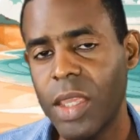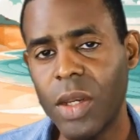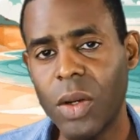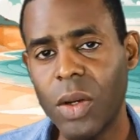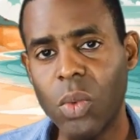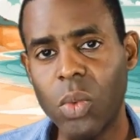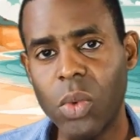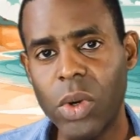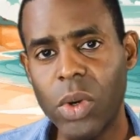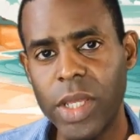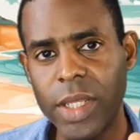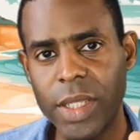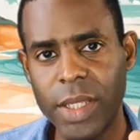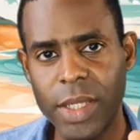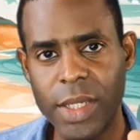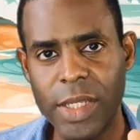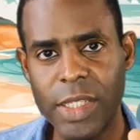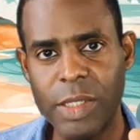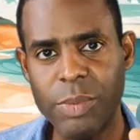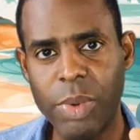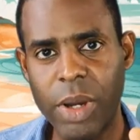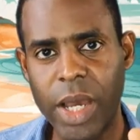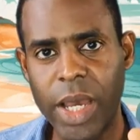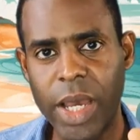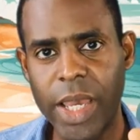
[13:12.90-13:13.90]
You know, one
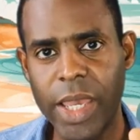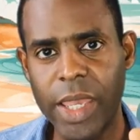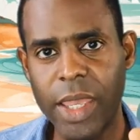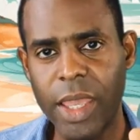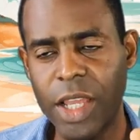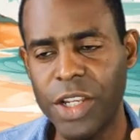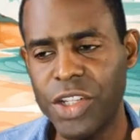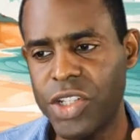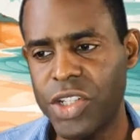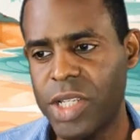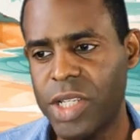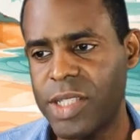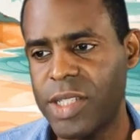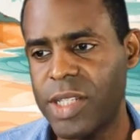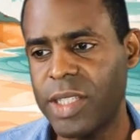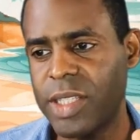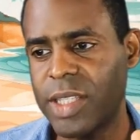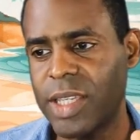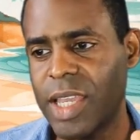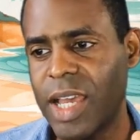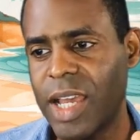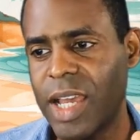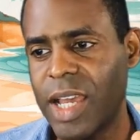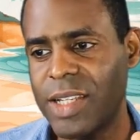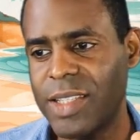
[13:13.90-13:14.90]
is by adjusting
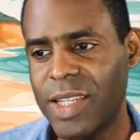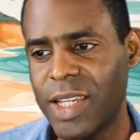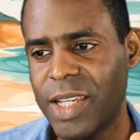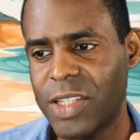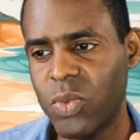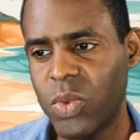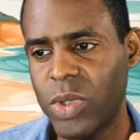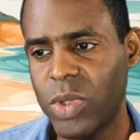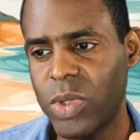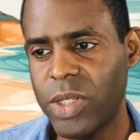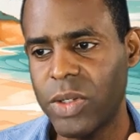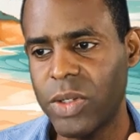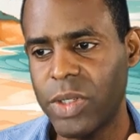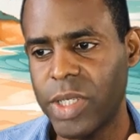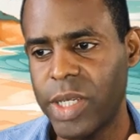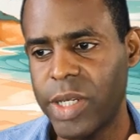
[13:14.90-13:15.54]
the context window